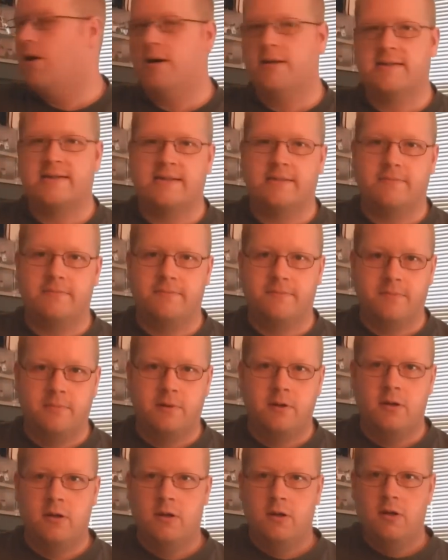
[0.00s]
awesome.
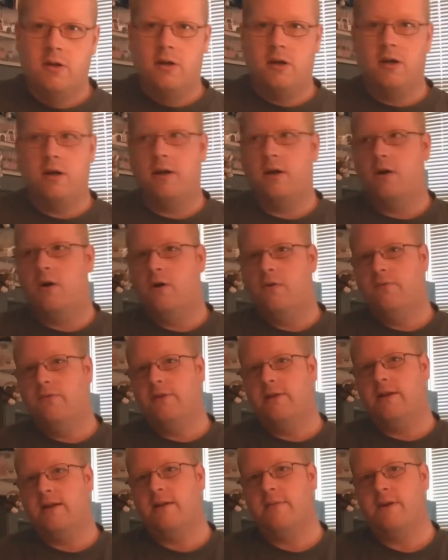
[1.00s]

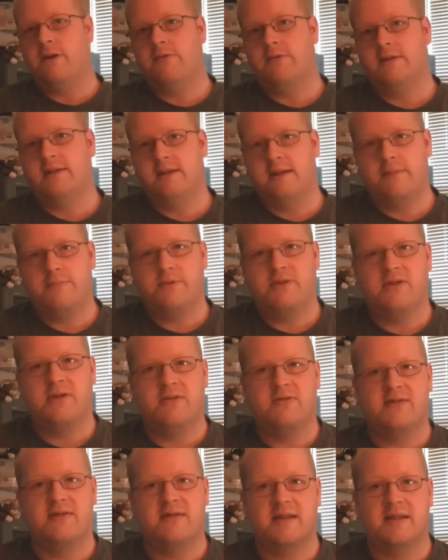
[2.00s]
Hopefully they come out with an
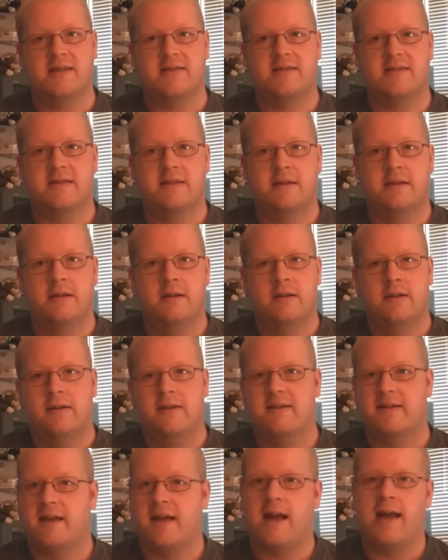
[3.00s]
episode 6,
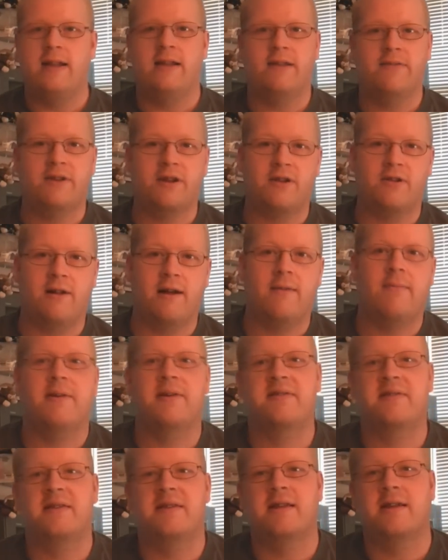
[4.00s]
because it kind of left a
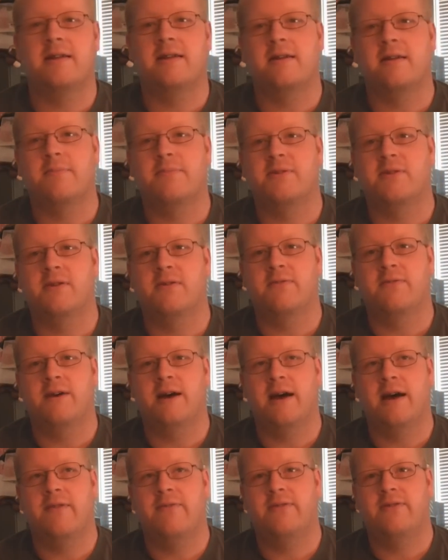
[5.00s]
climax at the end of episode
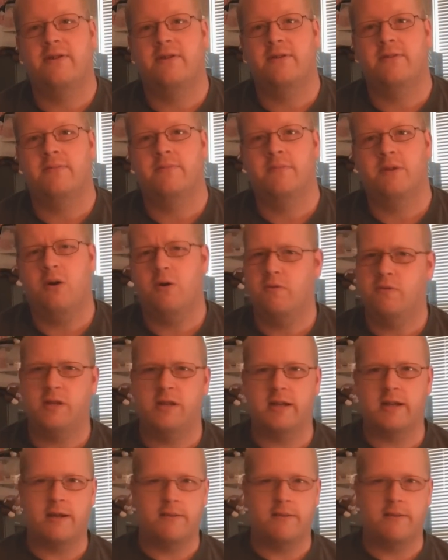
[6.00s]
5, so hopefully they